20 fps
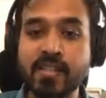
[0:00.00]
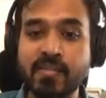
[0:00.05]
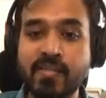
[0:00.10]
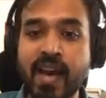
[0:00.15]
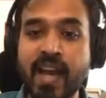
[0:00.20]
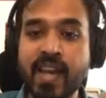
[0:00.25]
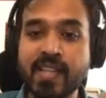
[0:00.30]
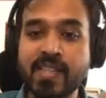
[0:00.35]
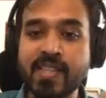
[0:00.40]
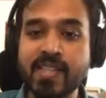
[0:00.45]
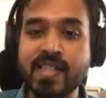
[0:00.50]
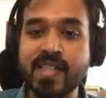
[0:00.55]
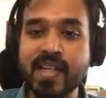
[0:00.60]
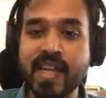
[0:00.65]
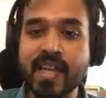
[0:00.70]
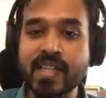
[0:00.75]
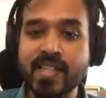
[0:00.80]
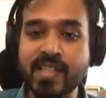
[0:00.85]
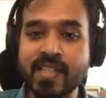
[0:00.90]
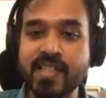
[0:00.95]
This is valid
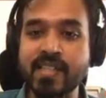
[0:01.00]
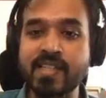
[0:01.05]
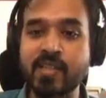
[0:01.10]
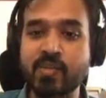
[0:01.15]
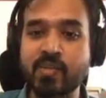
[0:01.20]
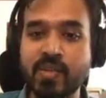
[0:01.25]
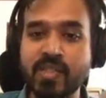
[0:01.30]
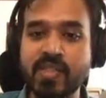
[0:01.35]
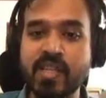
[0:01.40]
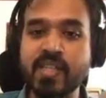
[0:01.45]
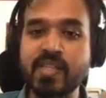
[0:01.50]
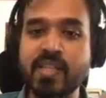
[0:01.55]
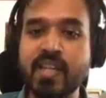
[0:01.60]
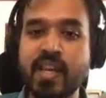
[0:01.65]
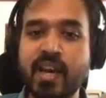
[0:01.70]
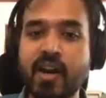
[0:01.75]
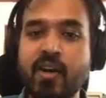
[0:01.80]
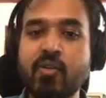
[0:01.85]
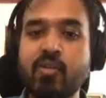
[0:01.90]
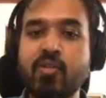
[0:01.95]
syntax, and this is
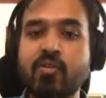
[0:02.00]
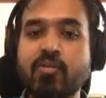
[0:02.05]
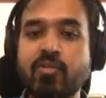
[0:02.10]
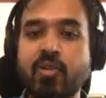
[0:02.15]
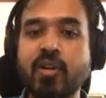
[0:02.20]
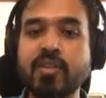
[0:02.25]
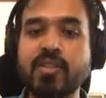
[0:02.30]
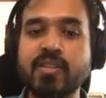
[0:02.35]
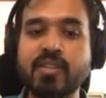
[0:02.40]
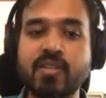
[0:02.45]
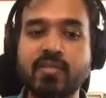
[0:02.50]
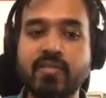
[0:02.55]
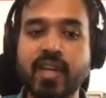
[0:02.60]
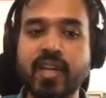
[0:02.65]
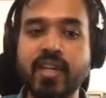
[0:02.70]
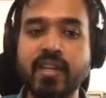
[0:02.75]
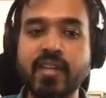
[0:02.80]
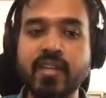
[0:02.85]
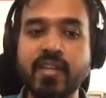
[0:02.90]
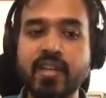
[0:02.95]
precisely how false
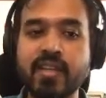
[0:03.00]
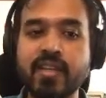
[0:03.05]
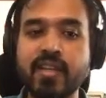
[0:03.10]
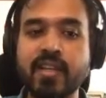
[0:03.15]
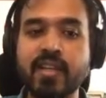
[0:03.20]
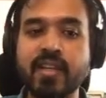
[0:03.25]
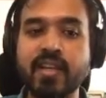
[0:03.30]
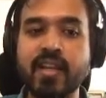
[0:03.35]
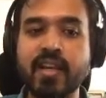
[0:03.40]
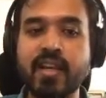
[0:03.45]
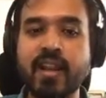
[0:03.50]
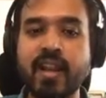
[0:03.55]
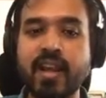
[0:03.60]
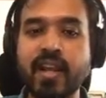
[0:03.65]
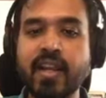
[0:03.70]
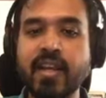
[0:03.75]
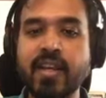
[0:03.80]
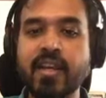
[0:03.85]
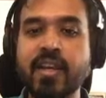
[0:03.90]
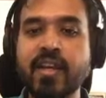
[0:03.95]
is defined,
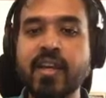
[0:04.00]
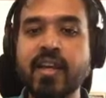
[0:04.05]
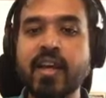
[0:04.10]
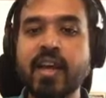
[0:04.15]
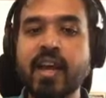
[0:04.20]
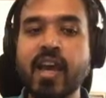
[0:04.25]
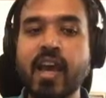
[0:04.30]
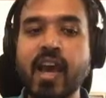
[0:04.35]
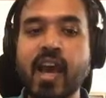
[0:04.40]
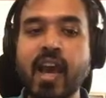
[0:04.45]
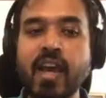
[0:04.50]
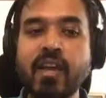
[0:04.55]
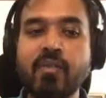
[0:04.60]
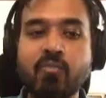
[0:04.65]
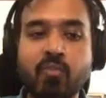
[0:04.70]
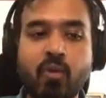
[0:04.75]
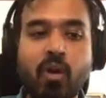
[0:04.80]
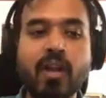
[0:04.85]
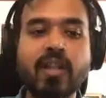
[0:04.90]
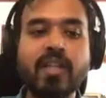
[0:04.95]
right?
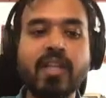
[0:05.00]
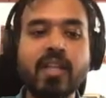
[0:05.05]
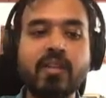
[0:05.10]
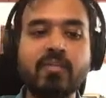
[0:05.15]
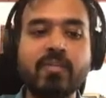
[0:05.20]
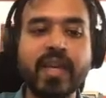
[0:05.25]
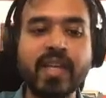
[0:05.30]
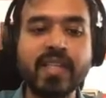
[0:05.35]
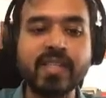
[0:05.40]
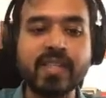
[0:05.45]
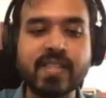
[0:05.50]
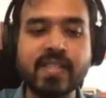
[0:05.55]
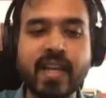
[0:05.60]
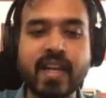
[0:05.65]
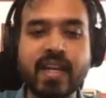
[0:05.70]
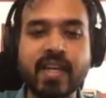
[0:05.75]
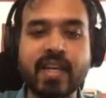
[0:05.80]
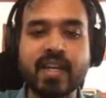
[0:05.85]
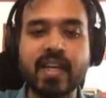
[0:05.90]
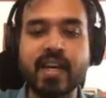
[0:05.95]
And what that
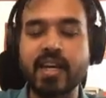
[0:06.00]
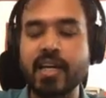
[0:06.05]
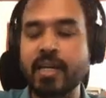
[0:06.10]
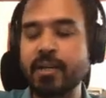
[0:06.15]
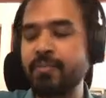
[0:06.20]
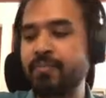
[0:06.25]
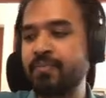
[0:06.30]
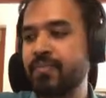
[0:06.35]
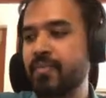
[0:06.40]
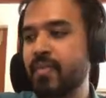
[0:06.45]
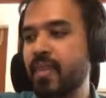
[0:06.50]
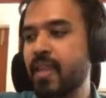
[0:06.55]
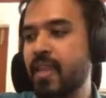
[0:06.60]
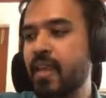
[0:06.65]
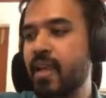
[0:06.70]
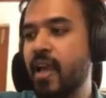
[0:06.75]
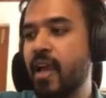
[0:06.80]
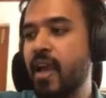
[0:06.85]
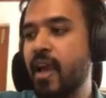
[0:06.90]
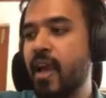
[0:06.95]
means is that
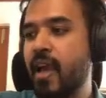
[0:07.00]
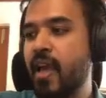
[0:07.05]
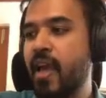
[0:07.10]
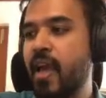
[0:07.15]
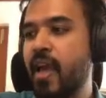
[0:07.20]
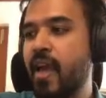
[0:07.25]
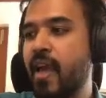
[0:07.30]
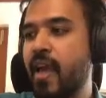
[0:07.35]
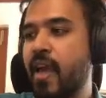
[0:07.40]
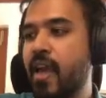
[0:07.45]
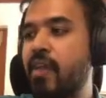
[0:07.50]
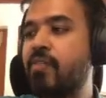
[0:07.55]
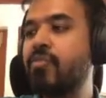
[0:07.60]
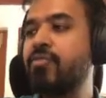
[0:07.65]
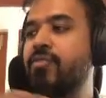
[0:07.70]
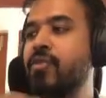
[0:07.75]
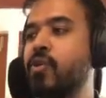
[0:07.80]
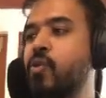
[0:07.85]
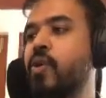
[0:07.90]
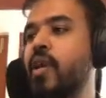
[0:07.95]

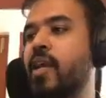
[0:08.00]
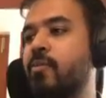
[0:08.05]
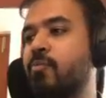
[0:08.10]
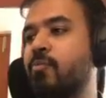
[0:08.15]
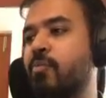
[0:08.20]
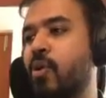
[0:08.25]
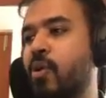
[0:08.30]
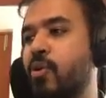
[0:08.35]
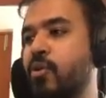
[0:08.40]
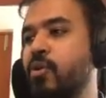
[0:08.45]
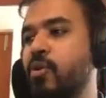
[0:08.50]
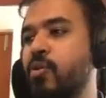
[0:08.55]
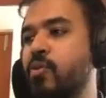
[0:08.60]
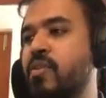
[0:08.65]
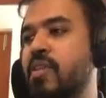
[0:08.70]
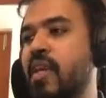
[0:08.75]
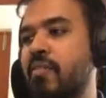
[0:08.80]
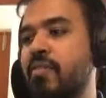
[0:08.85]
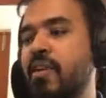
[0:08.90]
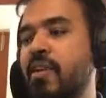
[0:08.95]
if you can
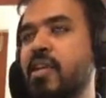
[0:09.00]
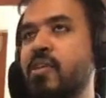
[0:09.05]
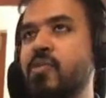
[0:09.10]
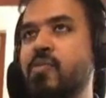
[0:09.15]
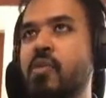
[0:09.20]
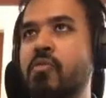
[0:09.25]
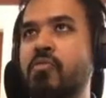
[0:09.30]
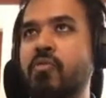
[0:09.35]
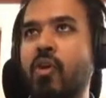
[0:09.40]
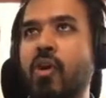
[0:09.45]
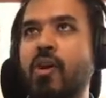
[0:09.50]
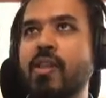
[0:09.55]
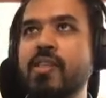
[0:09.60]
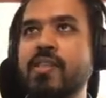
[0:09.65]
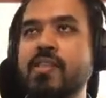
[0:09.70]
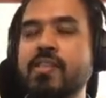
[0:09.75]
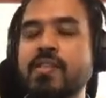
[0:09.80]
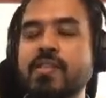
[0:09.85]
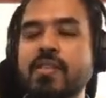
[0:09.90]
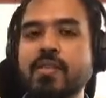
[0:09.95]
produce evidence for
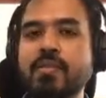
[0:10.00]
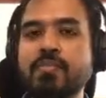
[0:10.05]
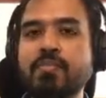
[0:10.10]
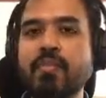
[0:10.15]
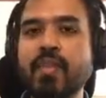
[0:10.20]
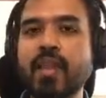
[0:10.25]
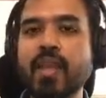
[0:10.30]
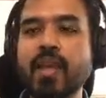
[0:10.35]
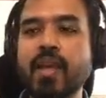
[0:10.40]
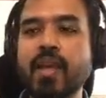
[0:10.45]
false,